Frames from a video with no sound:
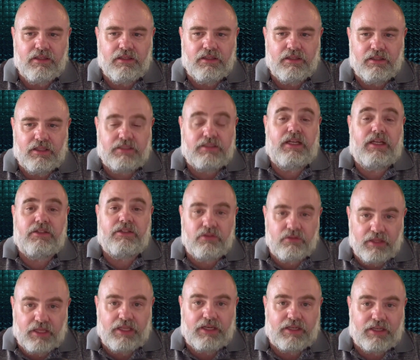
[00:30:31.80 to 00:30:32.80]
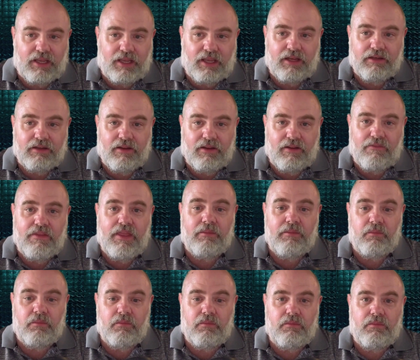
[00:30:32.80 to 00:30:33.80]
Let's not do that again. And
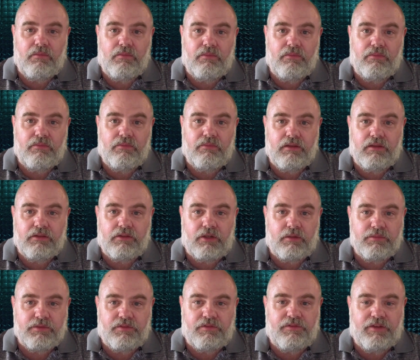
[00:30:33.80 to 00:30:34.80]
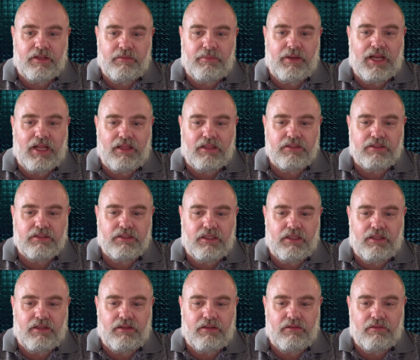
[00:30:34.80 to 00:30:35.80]
then in terms of Fed
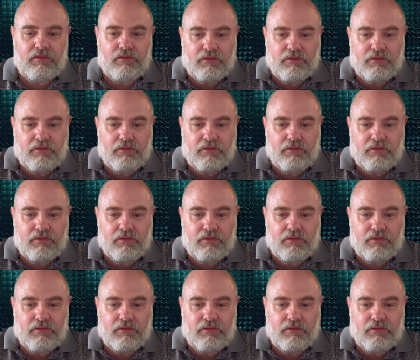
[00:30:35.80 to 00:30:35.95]
policy,